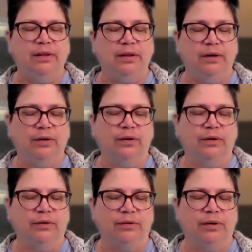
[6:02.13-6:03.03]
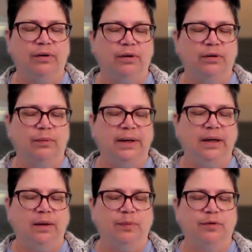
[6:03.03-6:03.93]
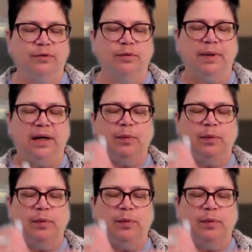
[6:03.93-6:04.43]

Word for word: the earth all the way up through my